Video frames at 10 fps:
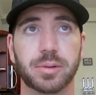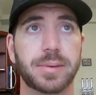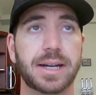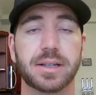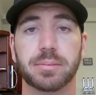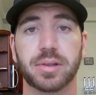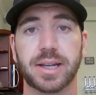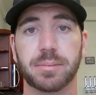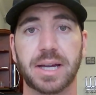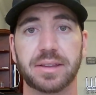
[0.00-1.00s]
Who am I to
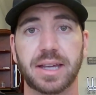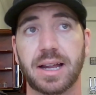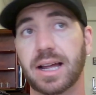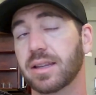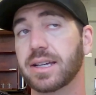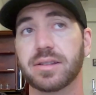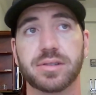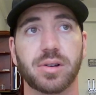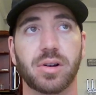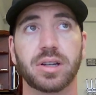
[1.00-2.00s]
complain about that? I like the
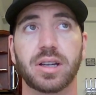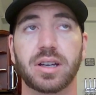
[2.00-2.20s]
song.